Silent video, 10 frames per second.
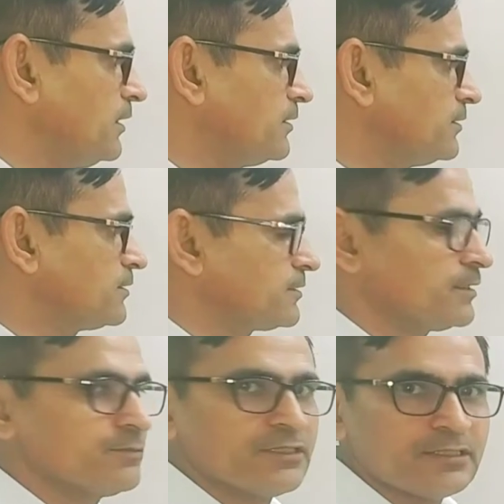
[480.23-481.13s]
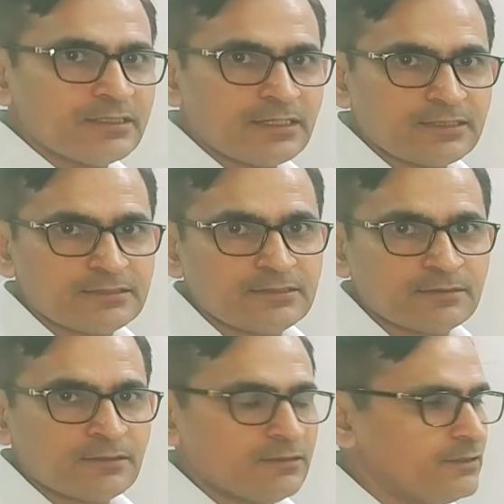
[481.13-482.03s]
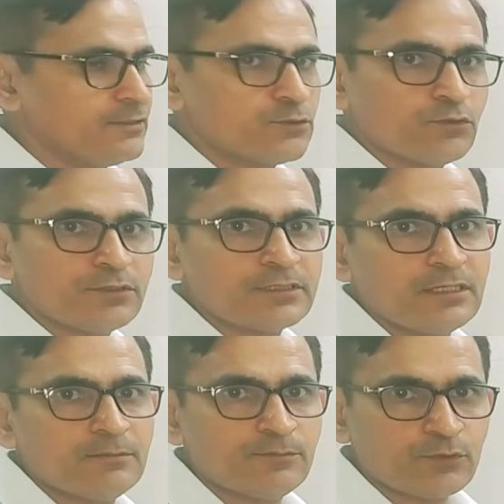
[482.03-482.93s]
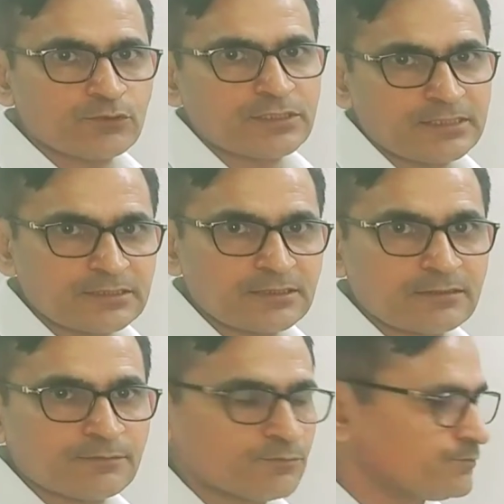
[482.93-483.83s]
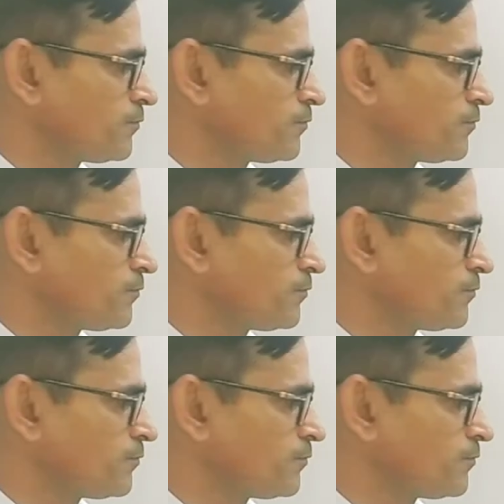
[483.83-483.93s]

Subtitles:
and this time he is showing the procession,